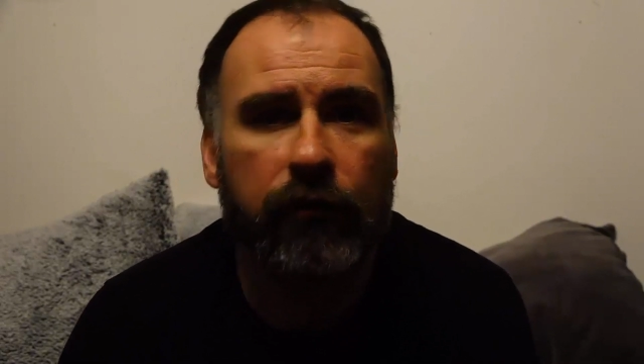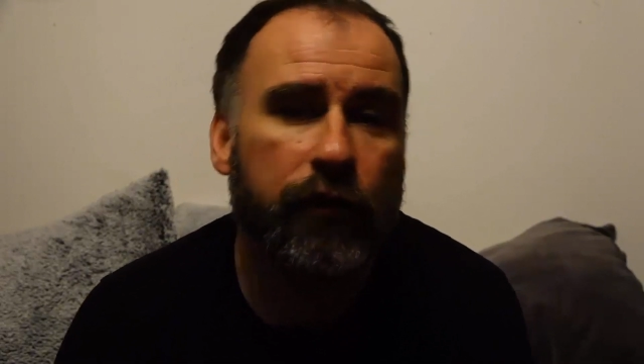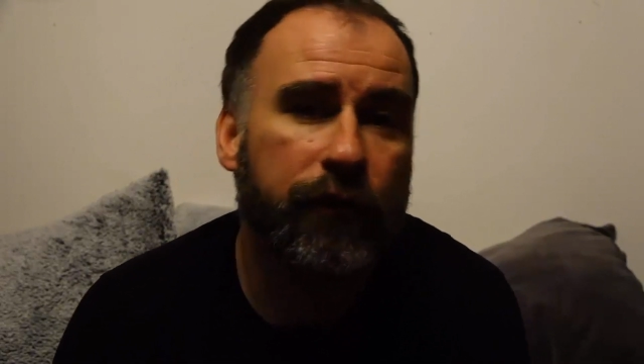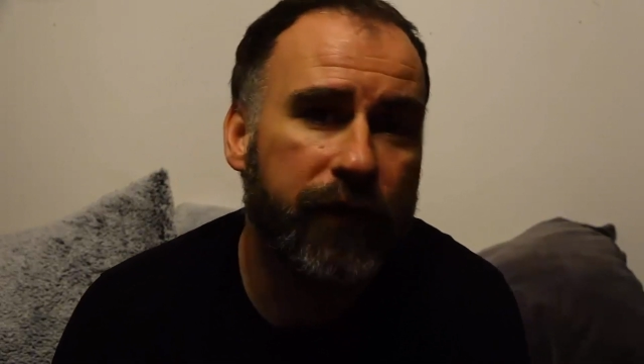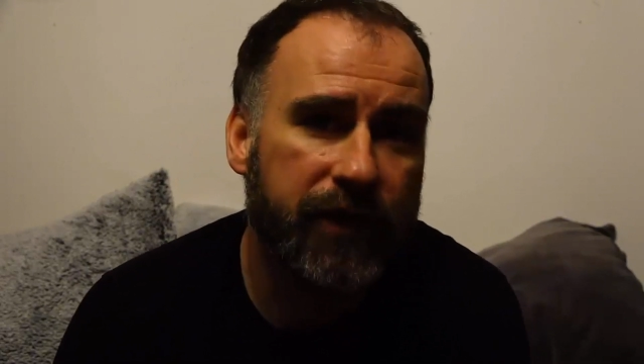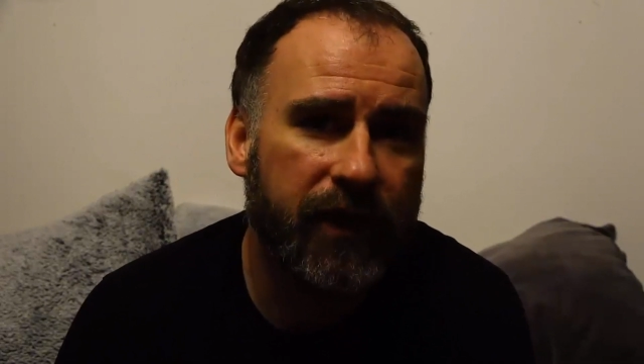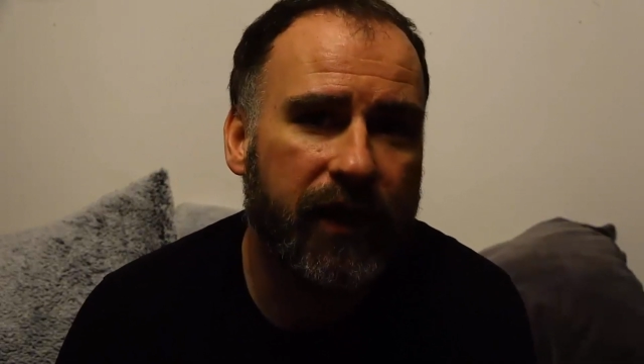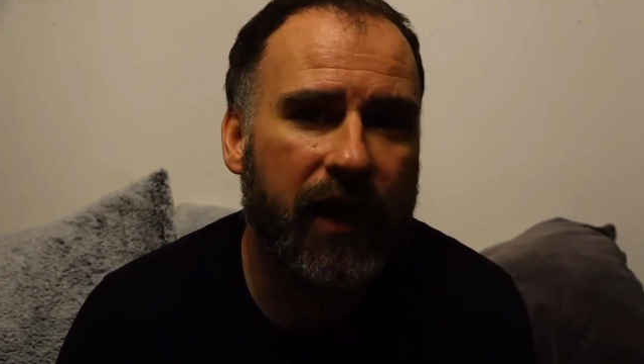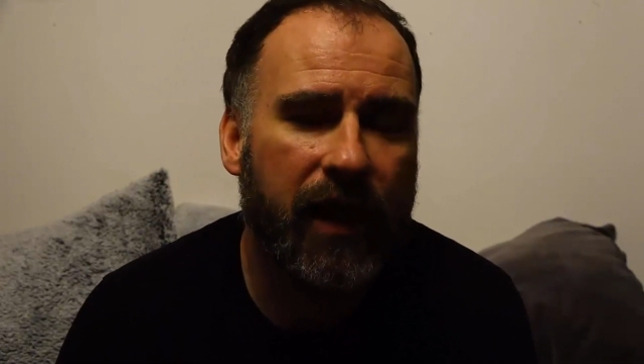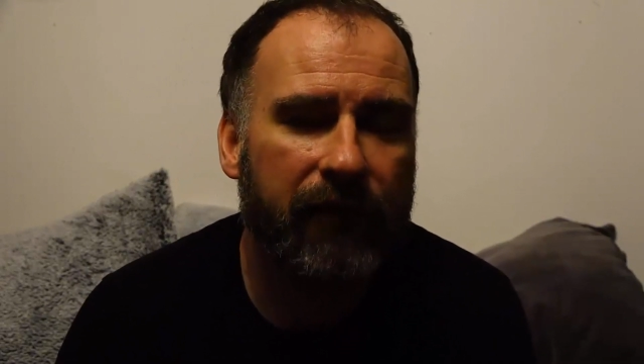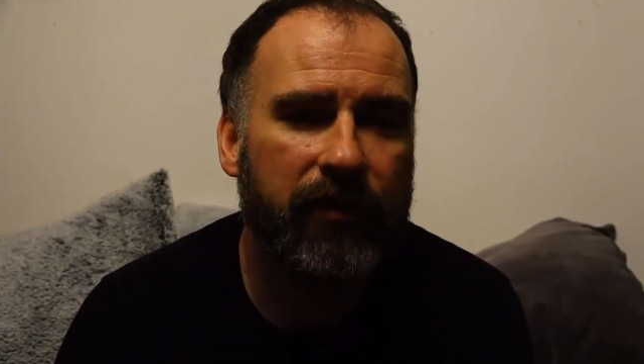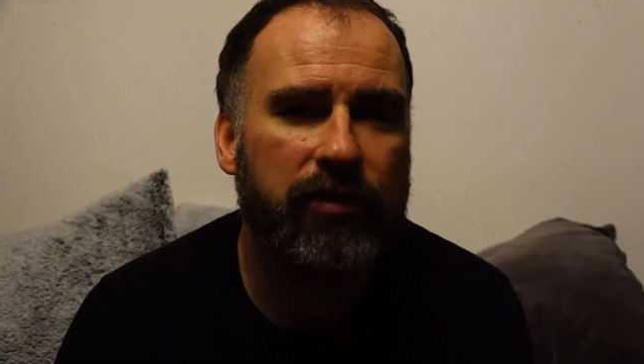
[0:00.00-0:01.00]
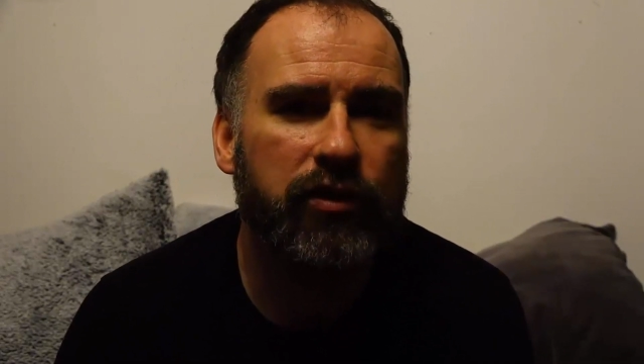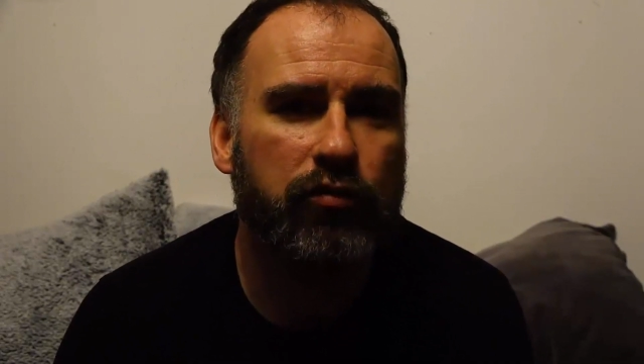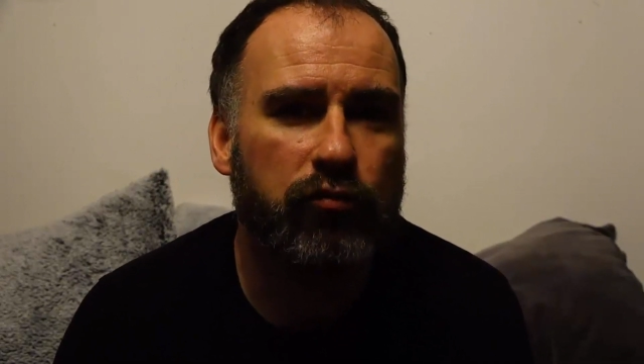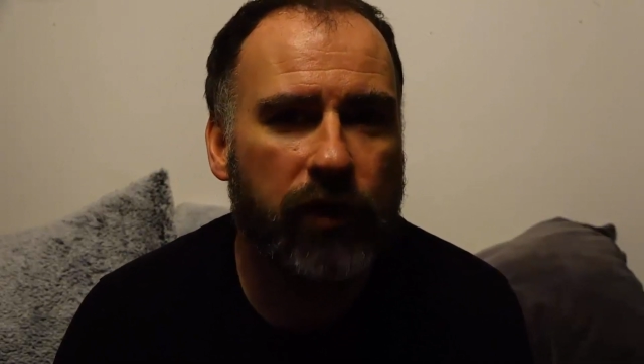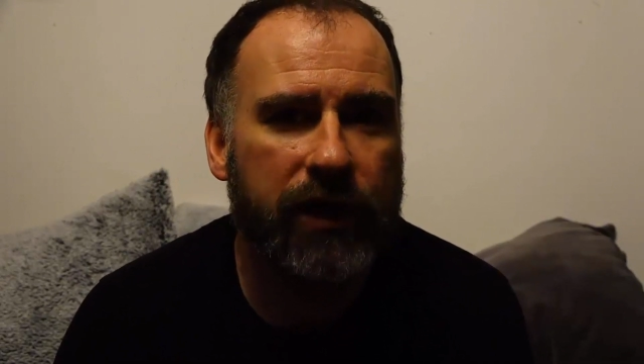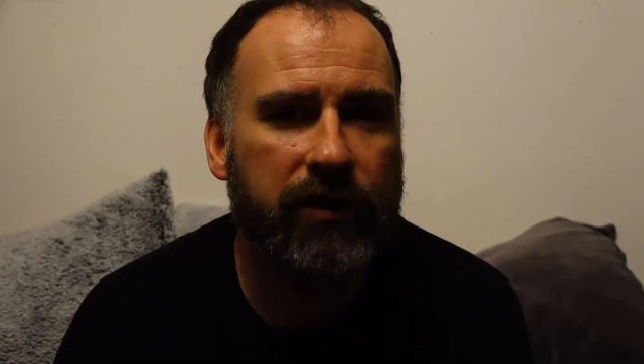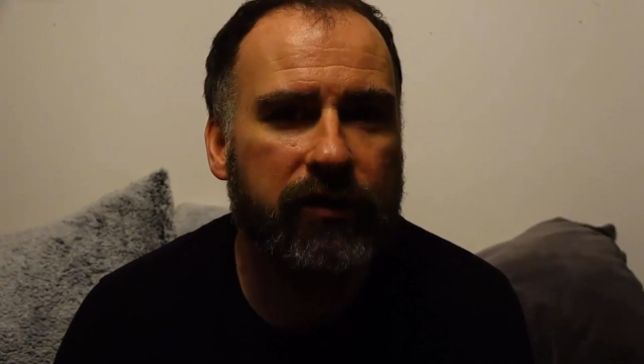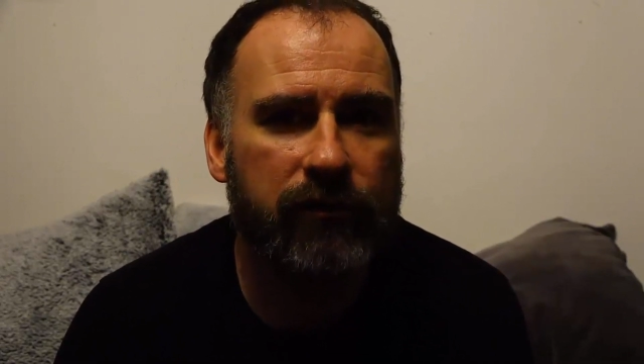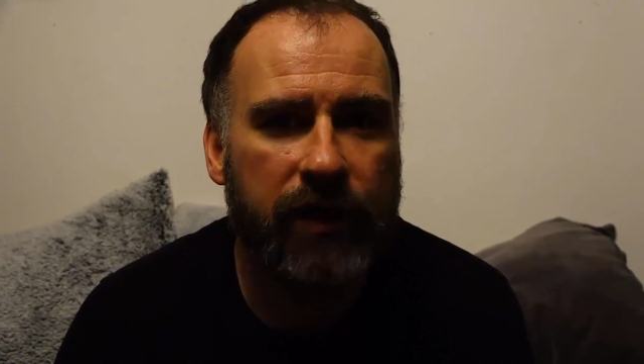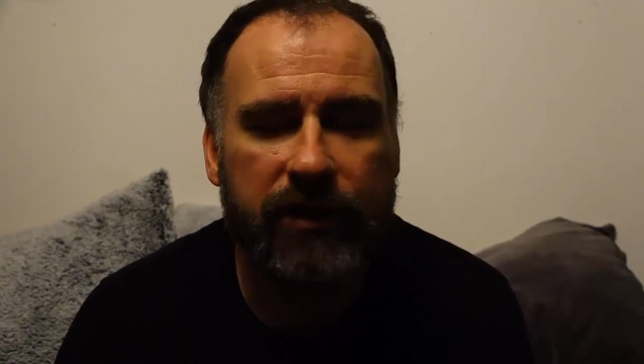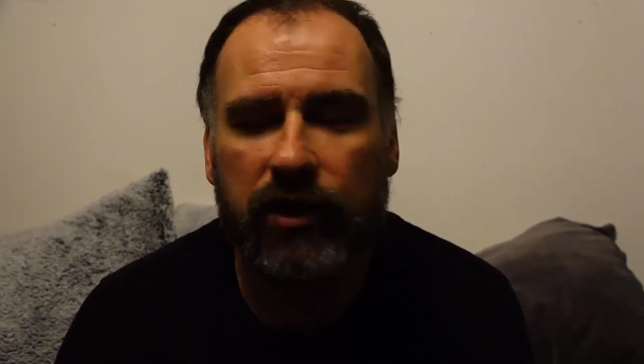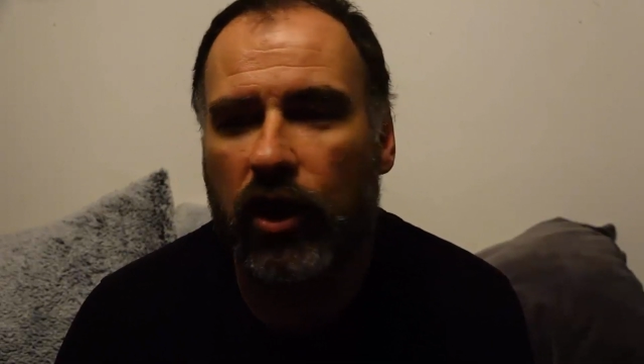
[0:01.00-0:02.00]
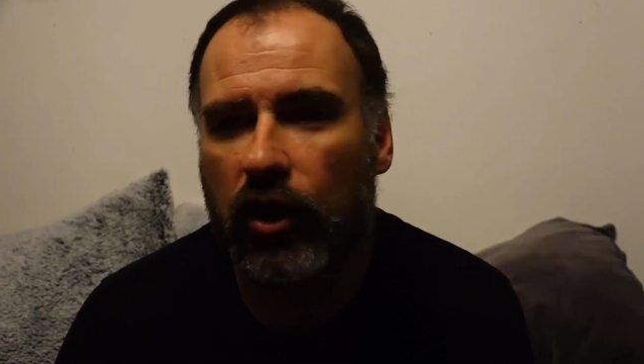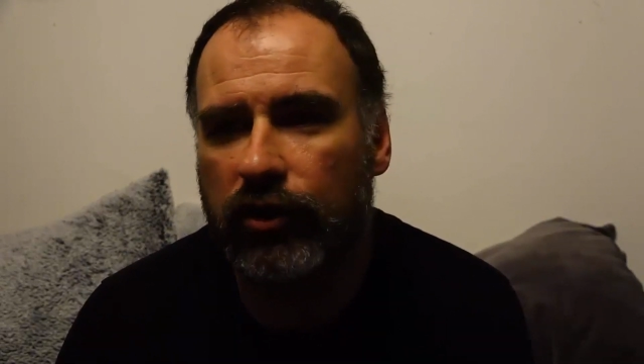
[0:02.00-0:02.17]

for physical evidence and reason